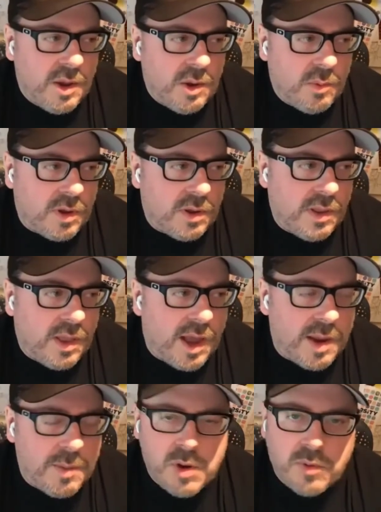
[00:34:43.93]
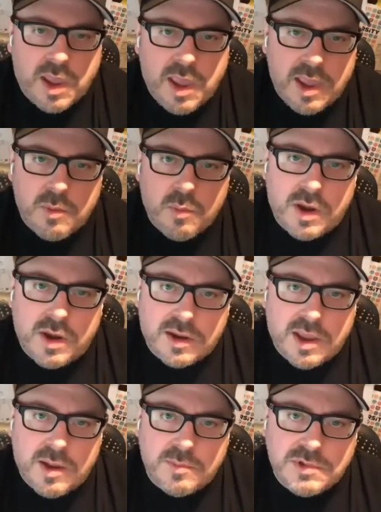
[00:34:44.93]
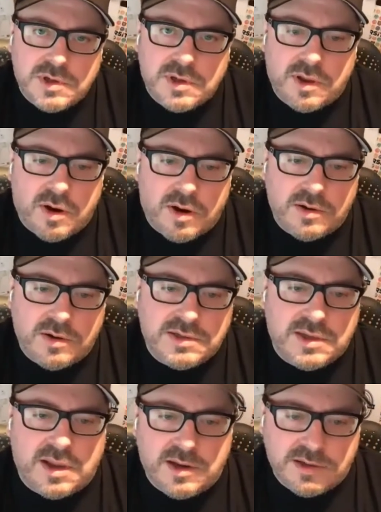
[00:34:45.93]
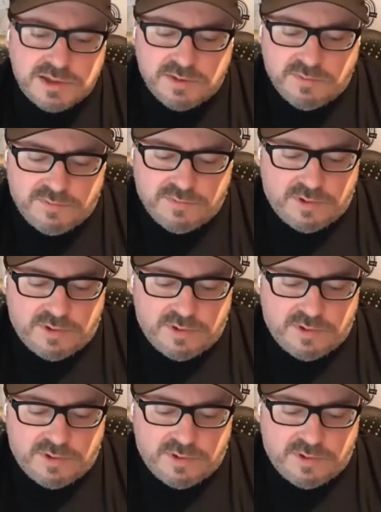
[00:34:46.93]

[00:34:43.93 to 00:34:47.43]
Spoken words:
Well, I'm okay when it comes to the art and science of